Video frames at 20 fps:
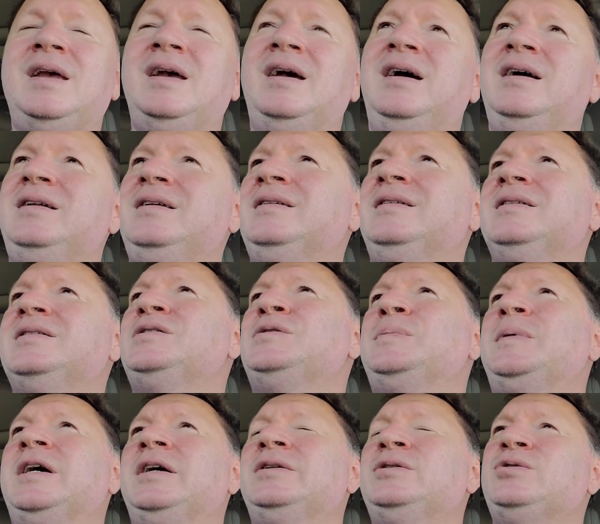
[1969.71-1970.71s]
I didn't
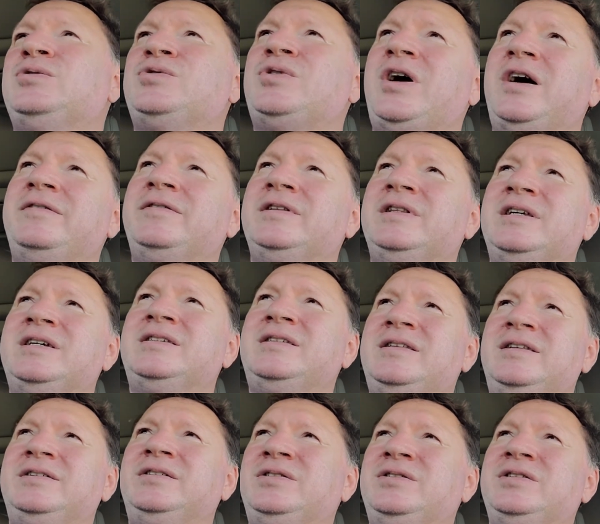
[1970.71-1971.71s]
expect to drive a
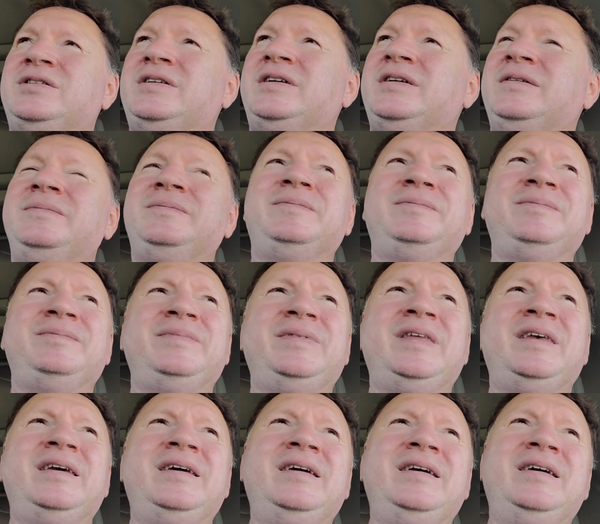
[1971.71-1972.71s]
Tesla today.
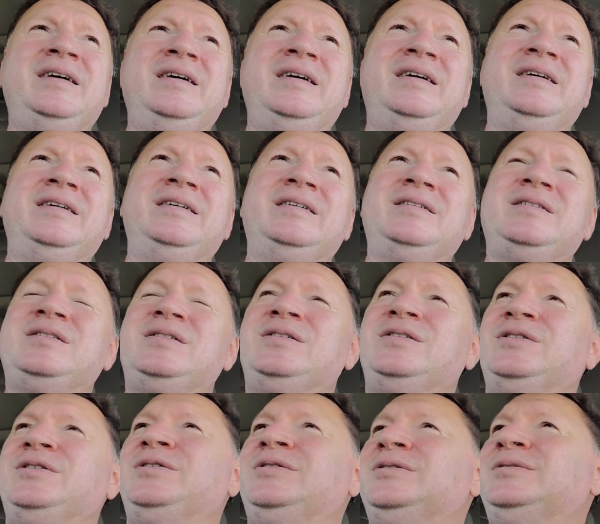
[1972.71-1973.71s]

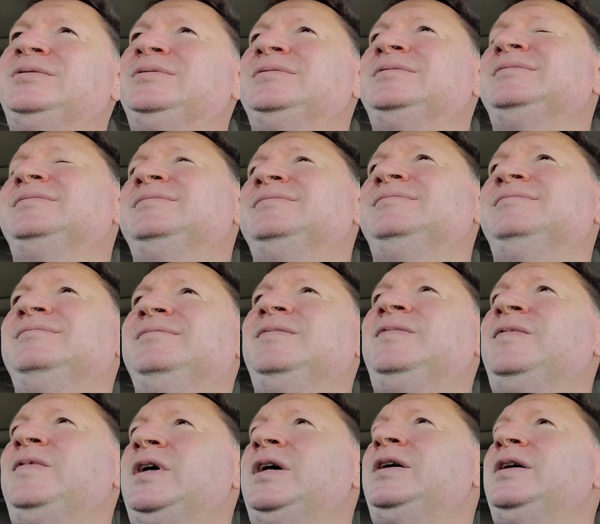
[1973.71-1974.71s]
So,
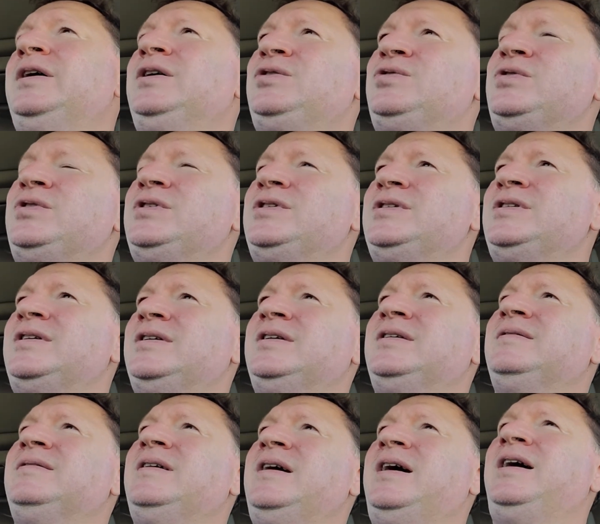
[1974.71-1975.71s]
very
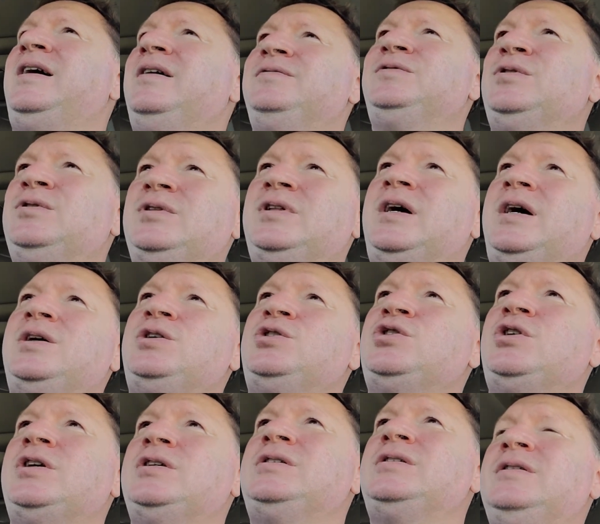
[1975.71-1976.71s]
interesting. I have to
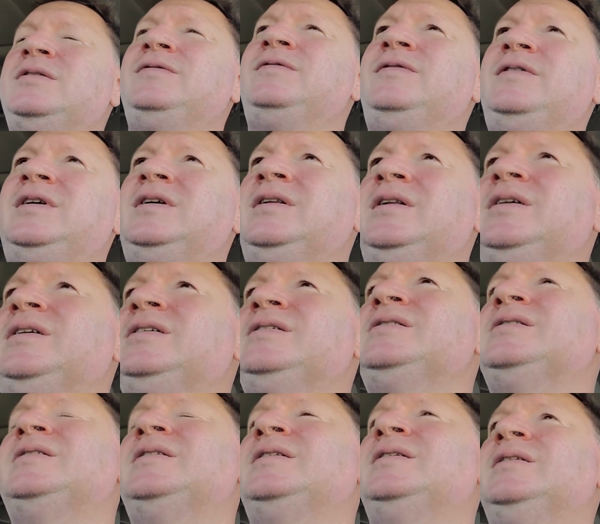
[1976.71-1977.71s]
digest the
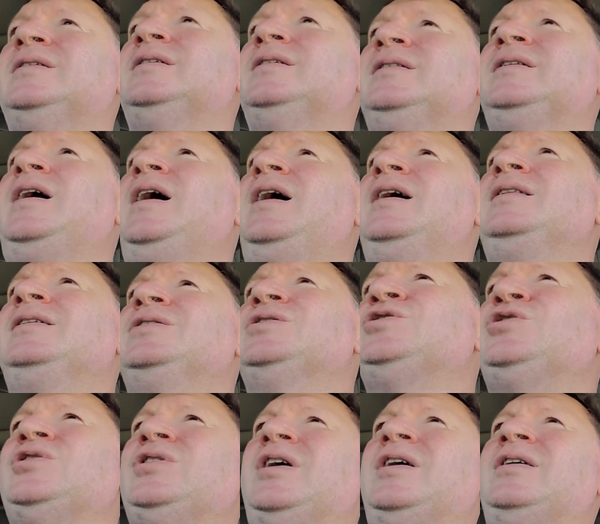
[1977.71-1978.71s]
feelings and the
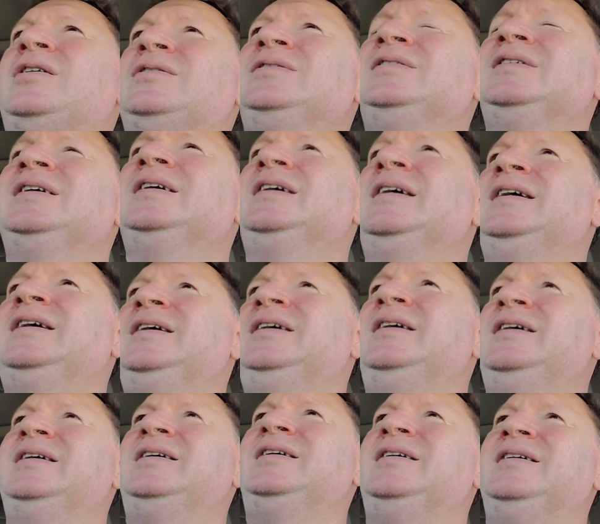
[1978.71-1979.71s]
knowledge now
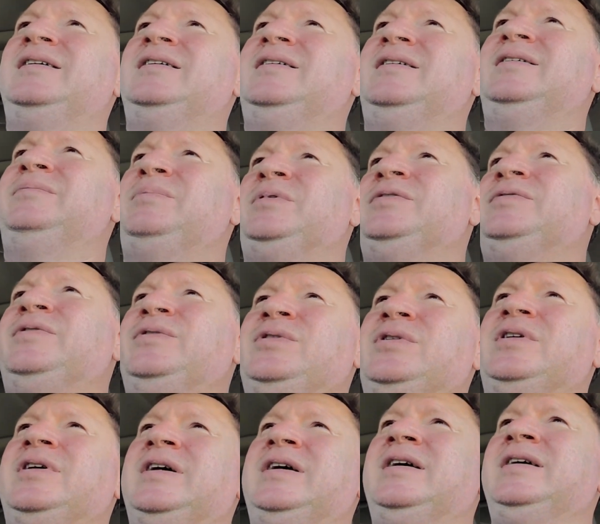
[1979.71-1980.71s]
uh,
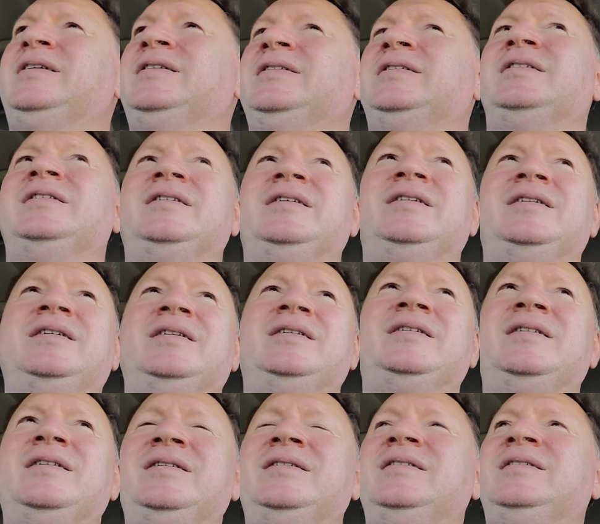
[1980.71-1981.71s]
before I could
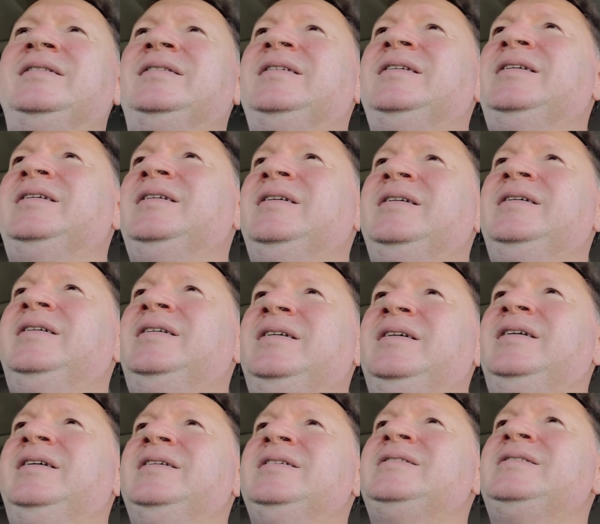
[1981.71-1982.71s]
uh,
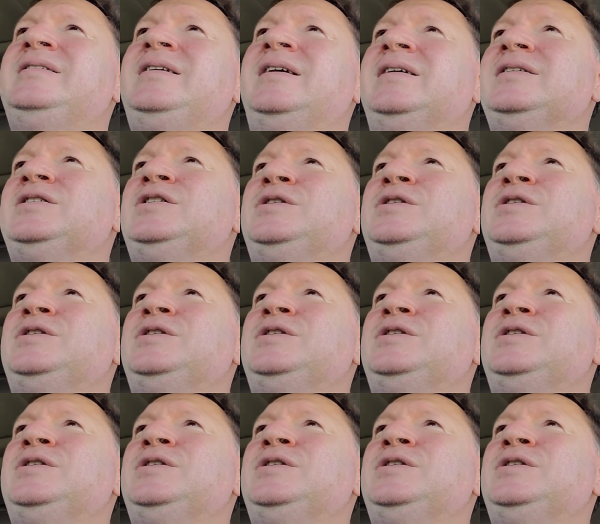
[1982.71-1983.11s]
start